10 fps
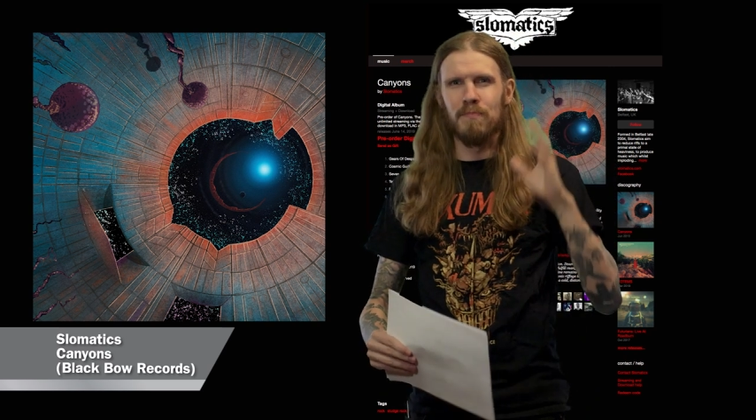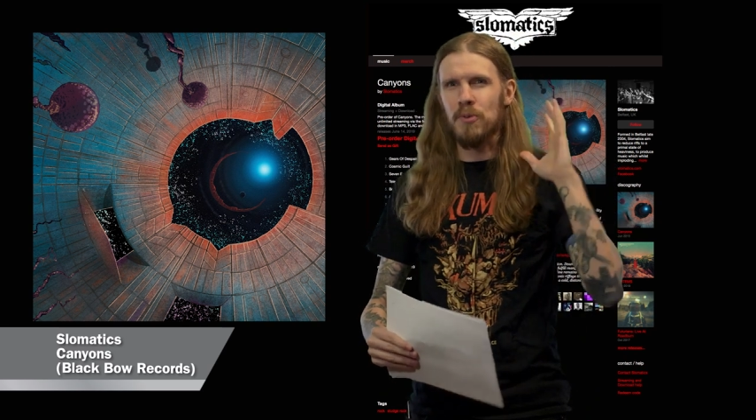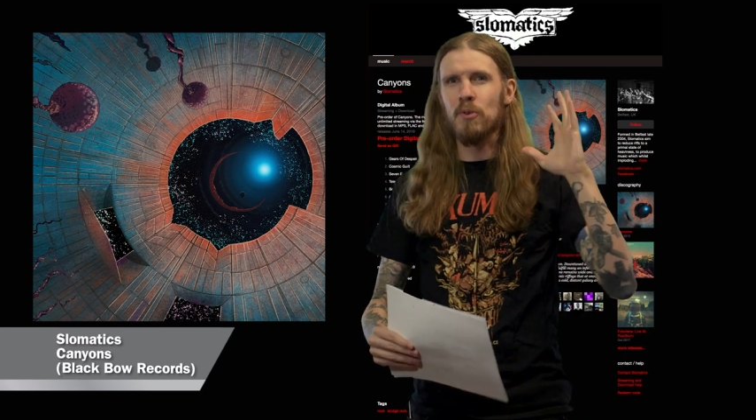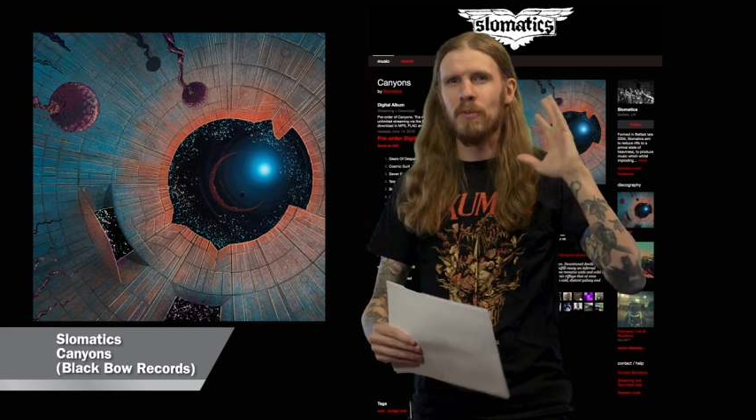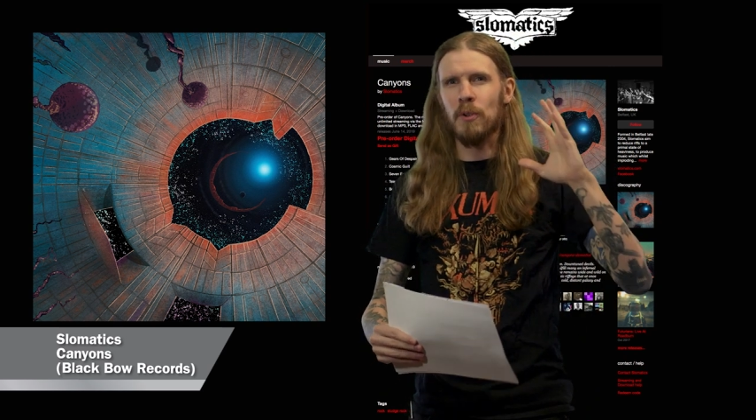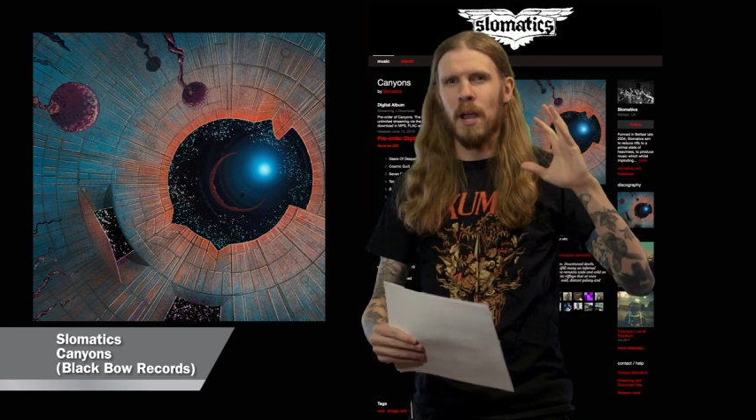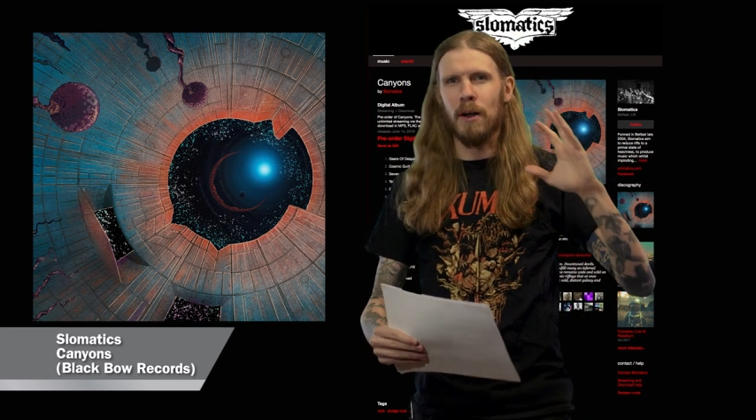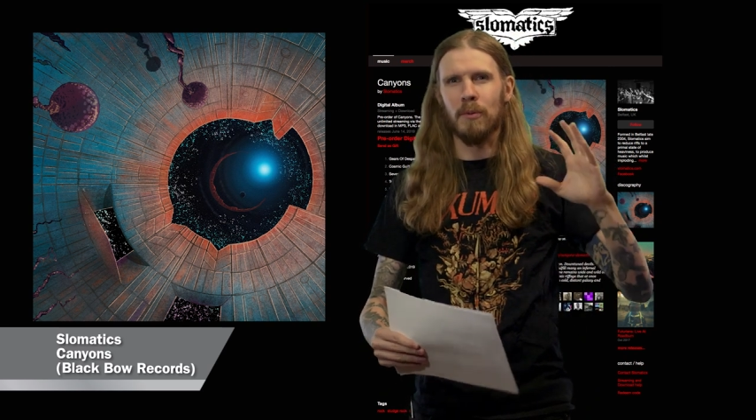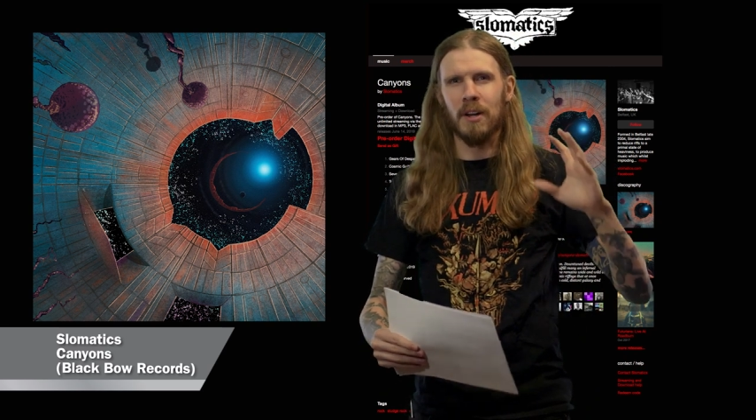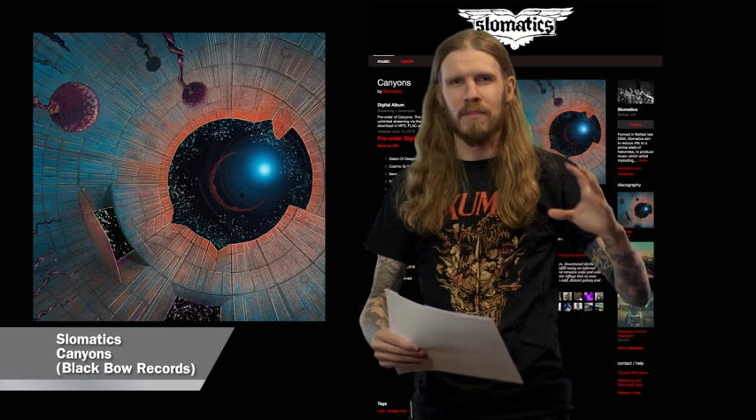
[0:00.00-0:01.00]
Beautiful
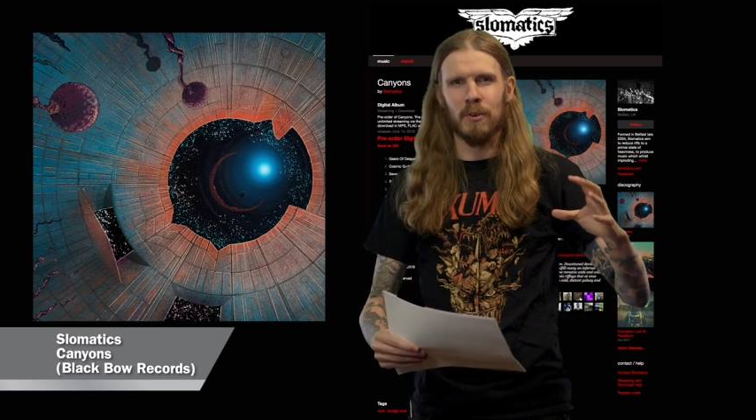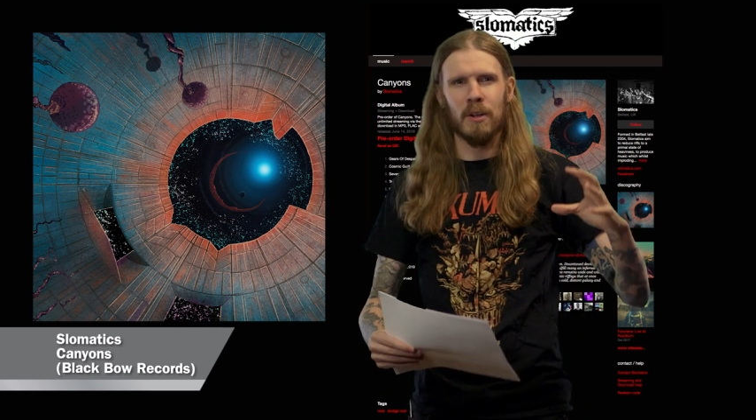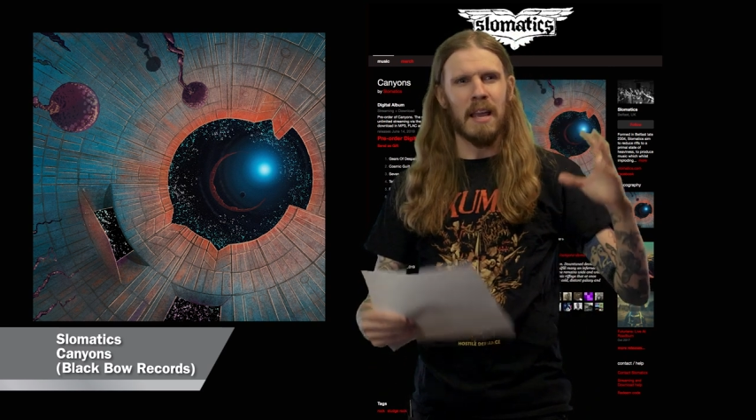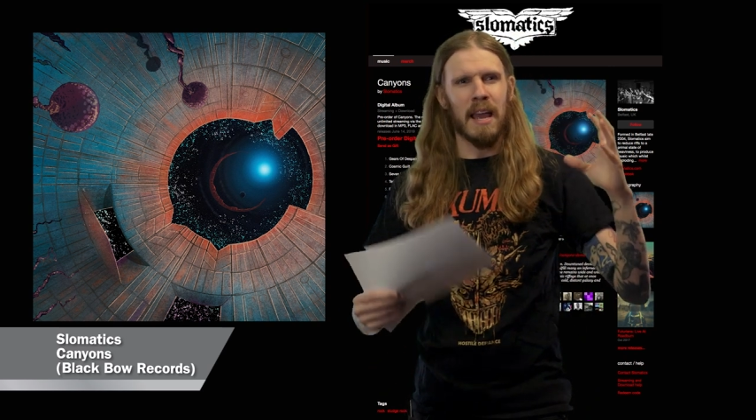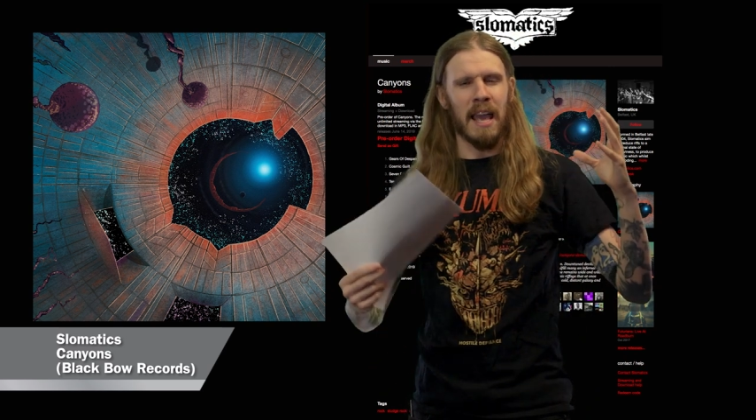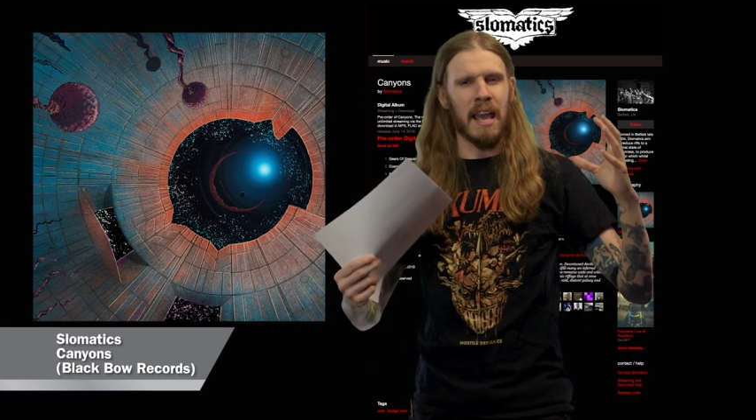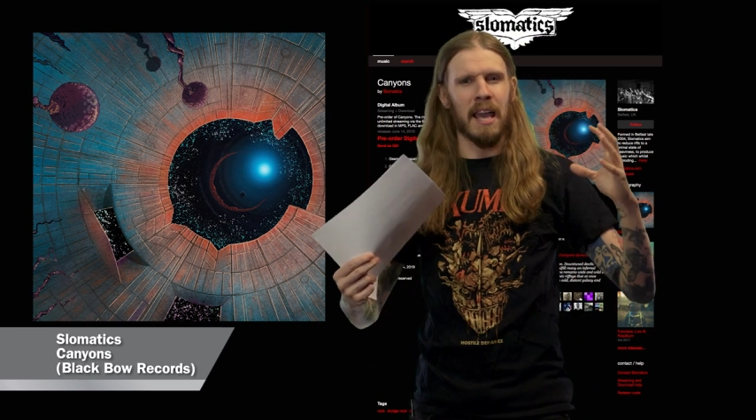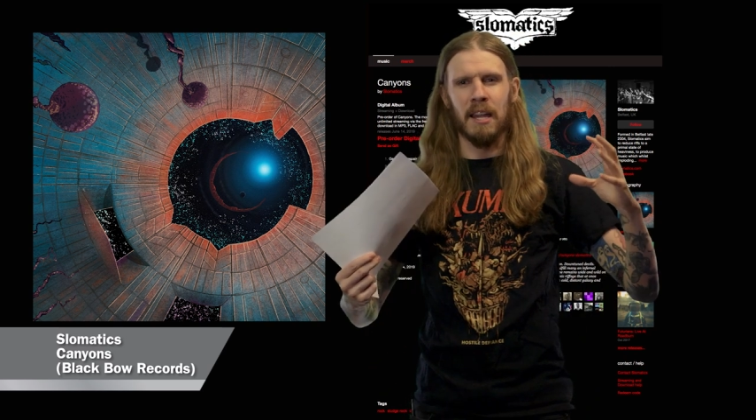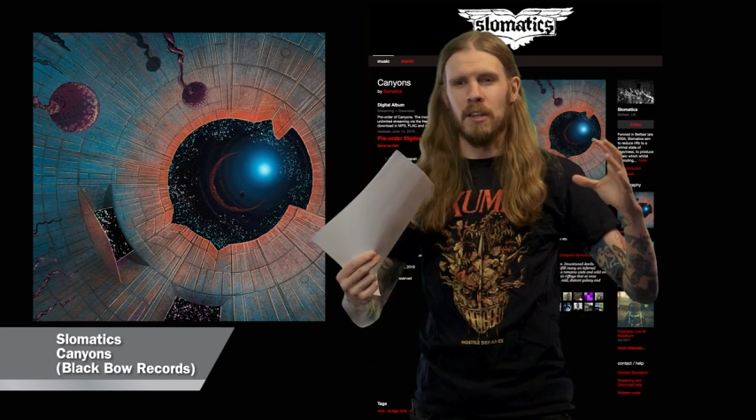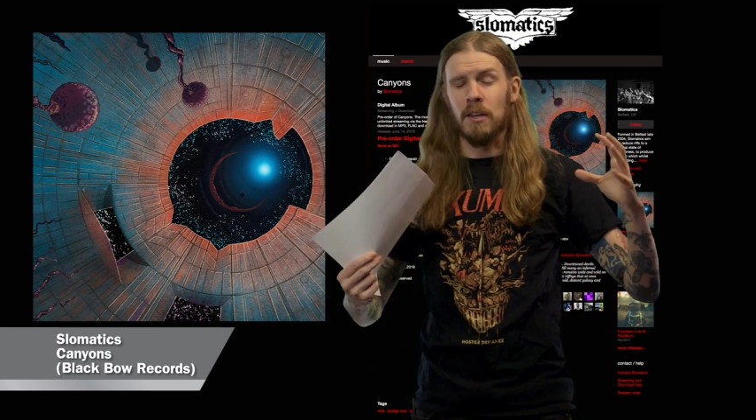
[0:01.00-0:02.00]
album cover,
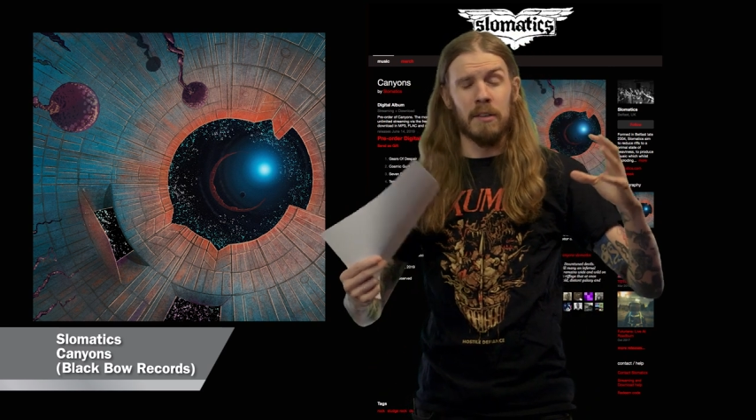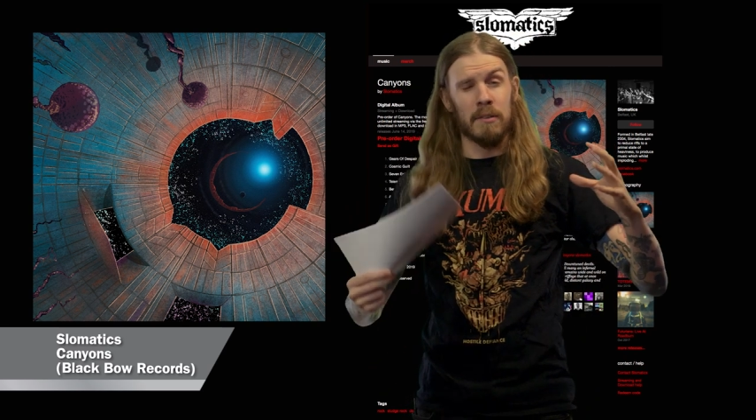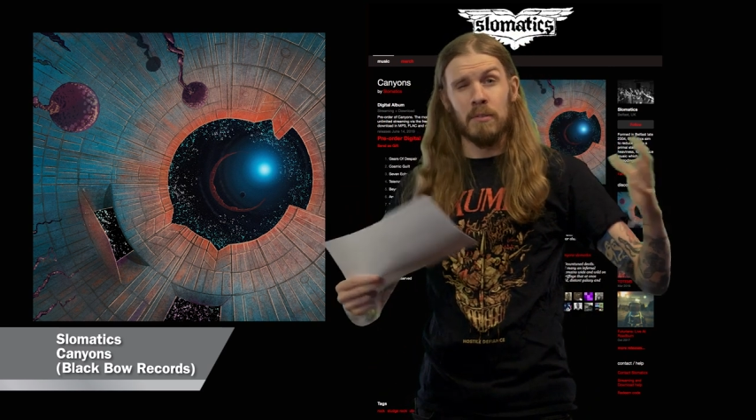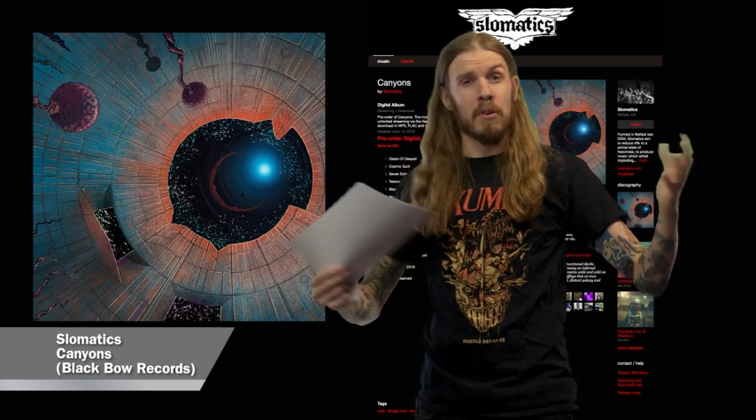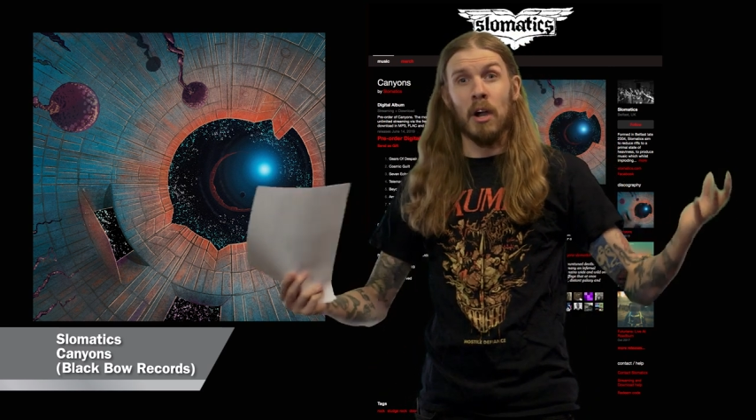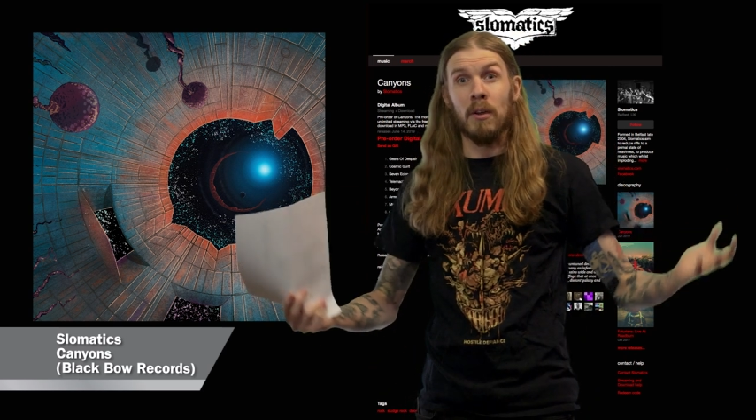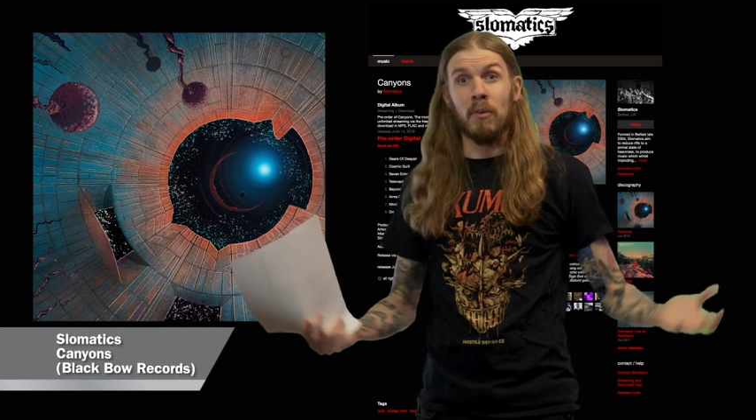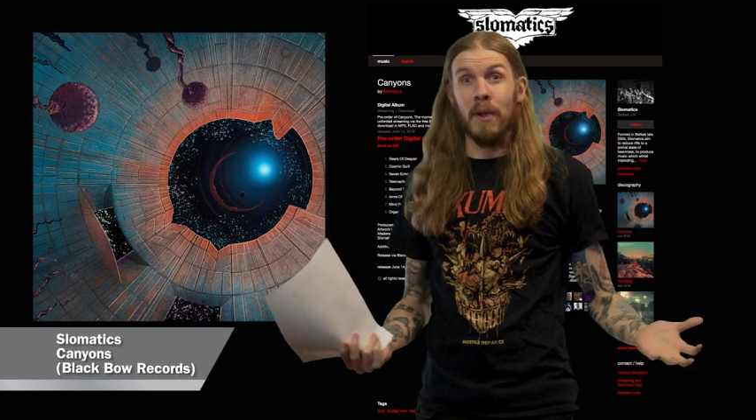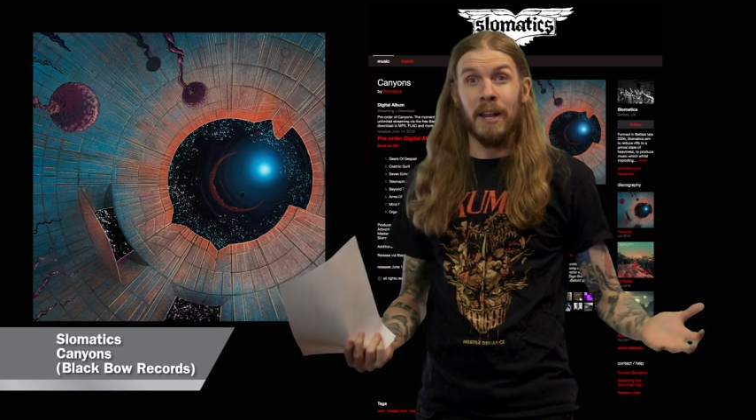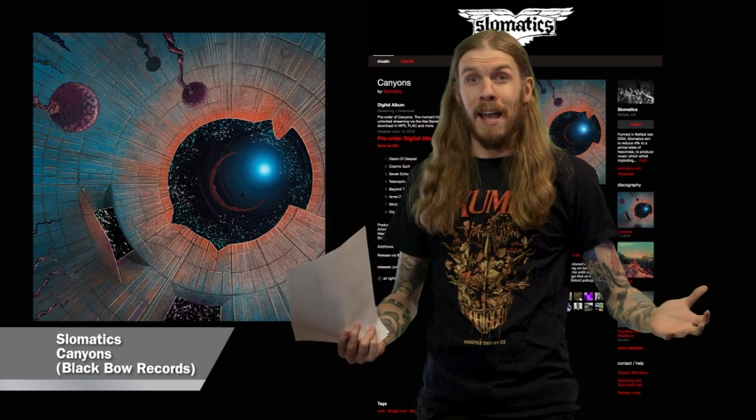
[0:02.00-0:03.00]
and a
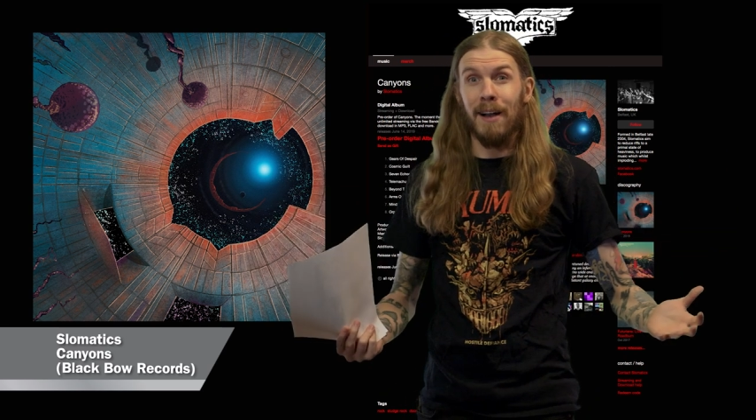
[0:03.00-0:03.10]
great